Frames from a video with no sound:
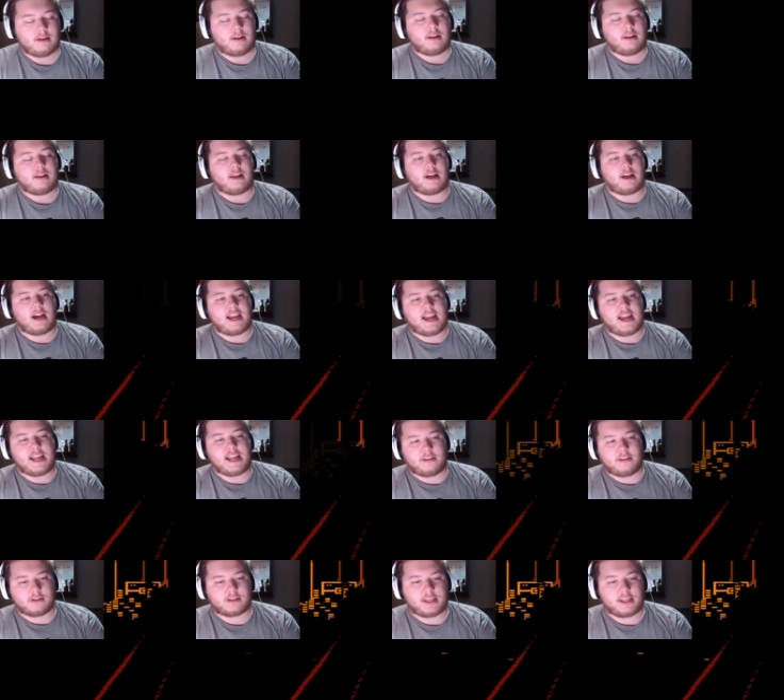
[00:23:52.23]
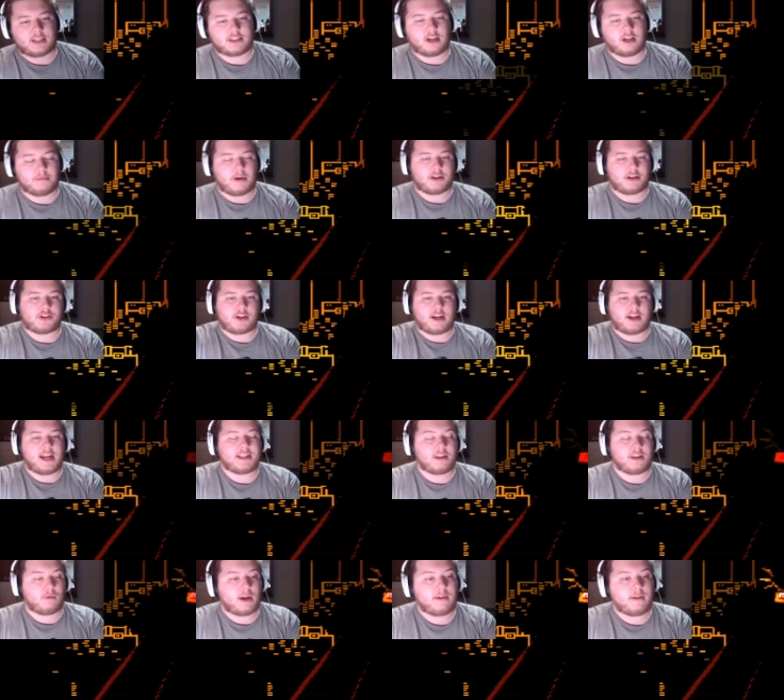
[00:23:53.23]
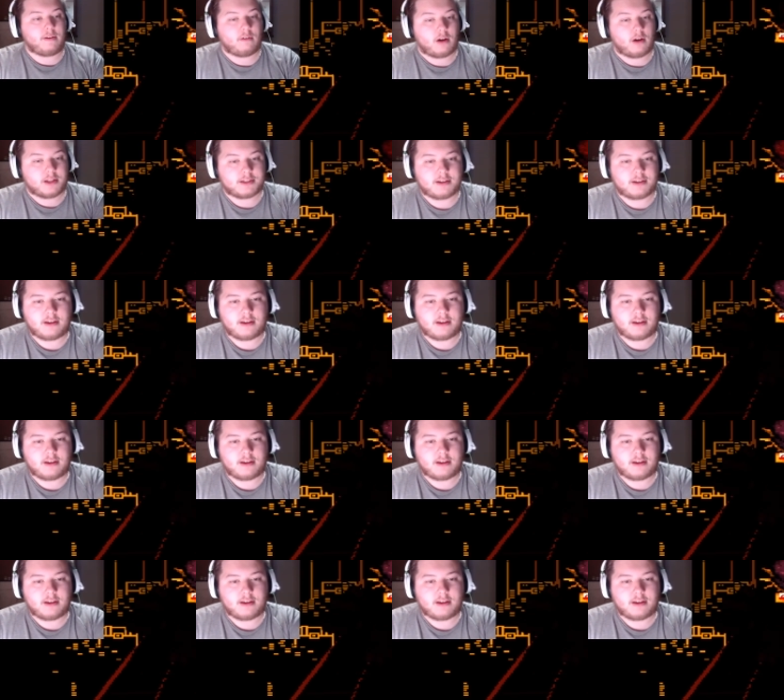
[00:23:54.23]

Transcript: Uh, I hate those things so much. I hate the wavy ones.